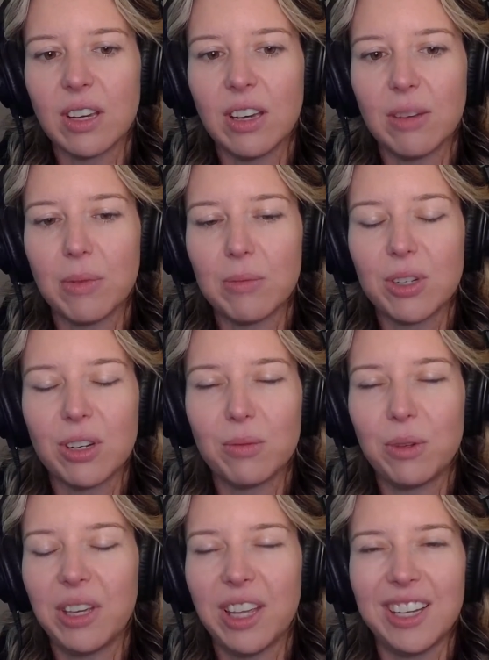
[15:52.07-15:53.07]
I'm sure
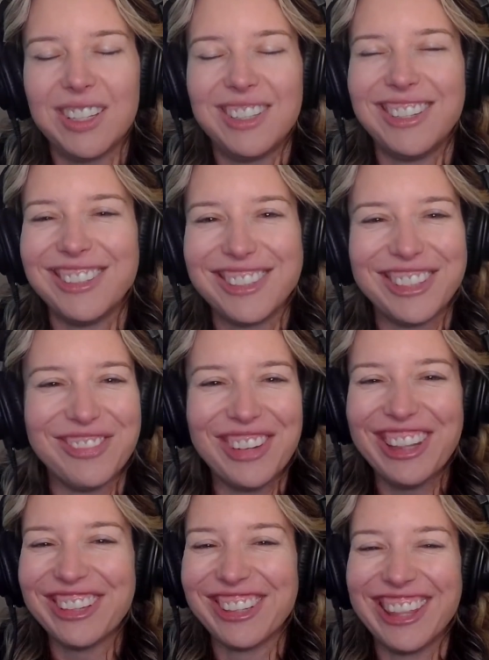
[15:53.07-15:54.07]
we'll get into some
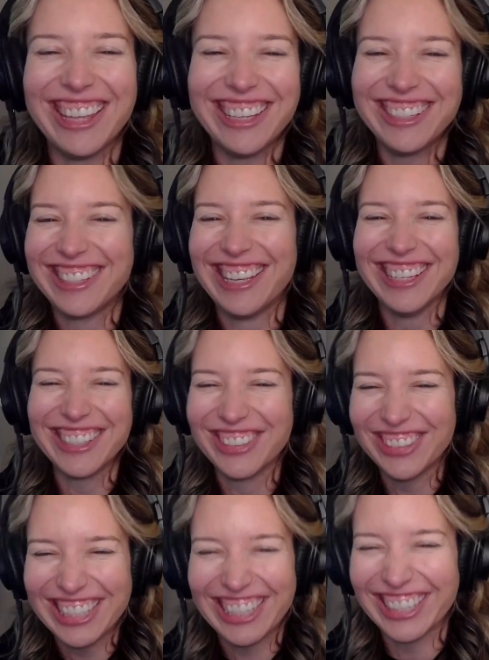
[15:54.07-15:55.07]
other things as
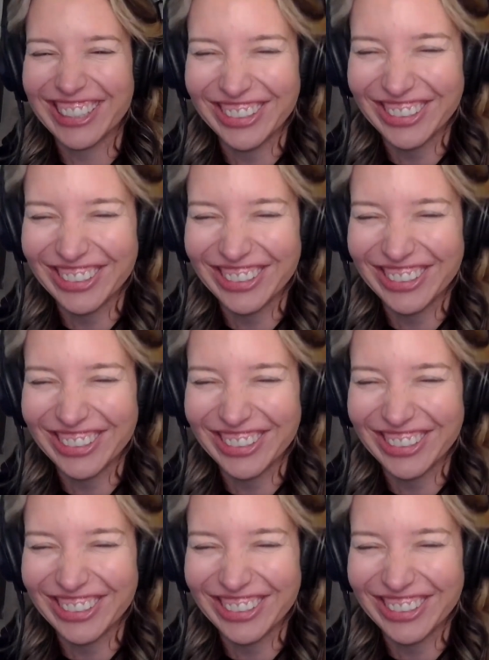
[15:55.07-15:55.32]
we go.